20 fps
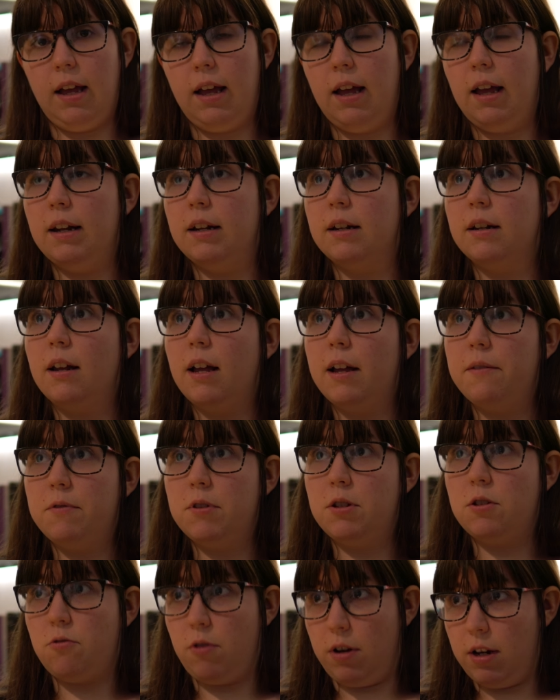And Life
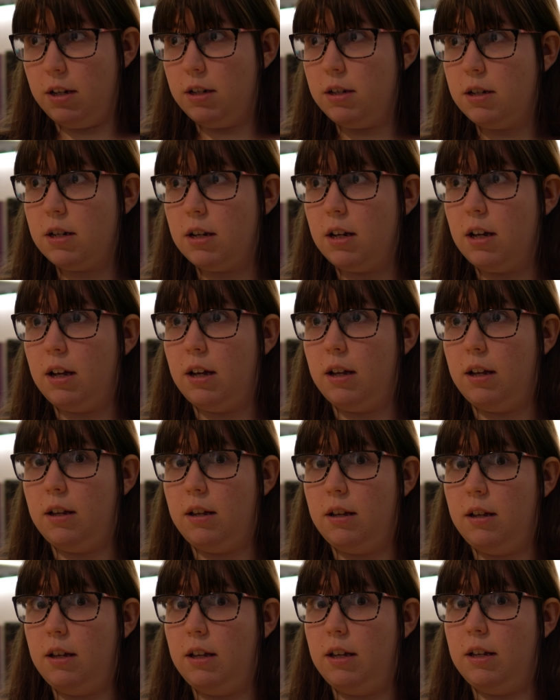is Strange
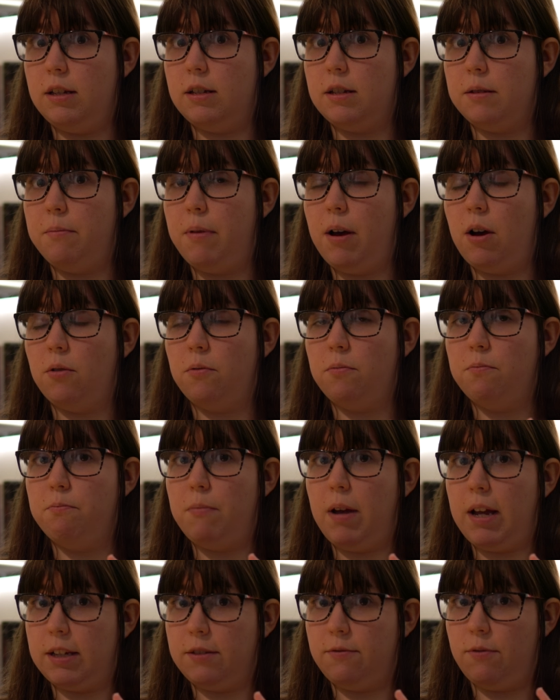is about
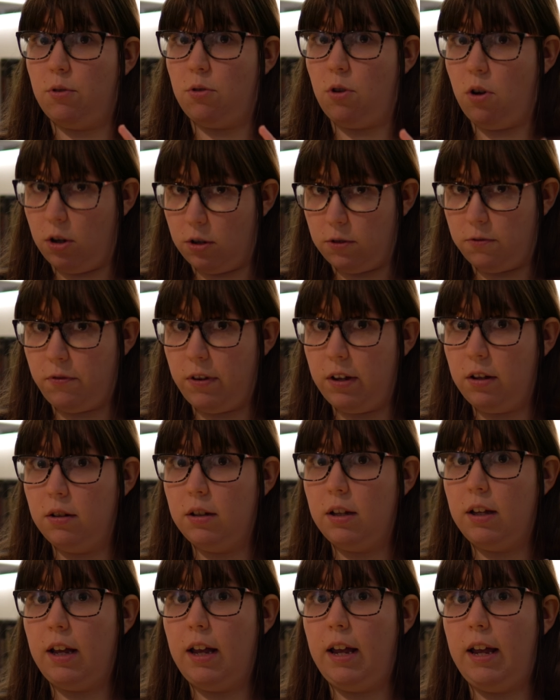Maxwell
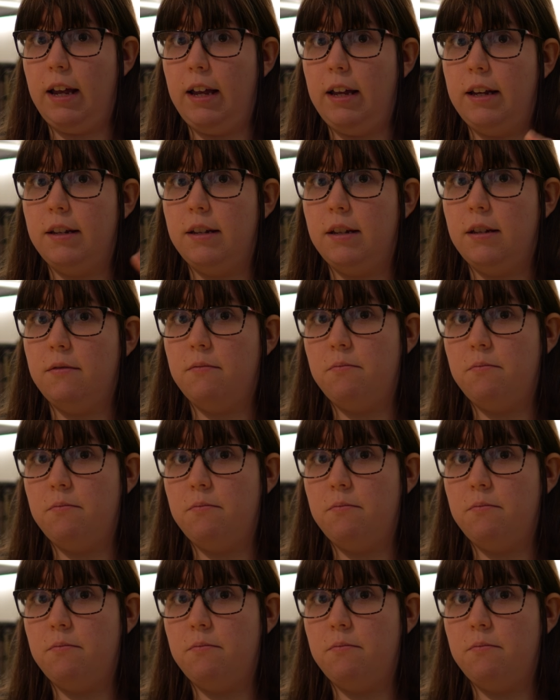Caulfield, a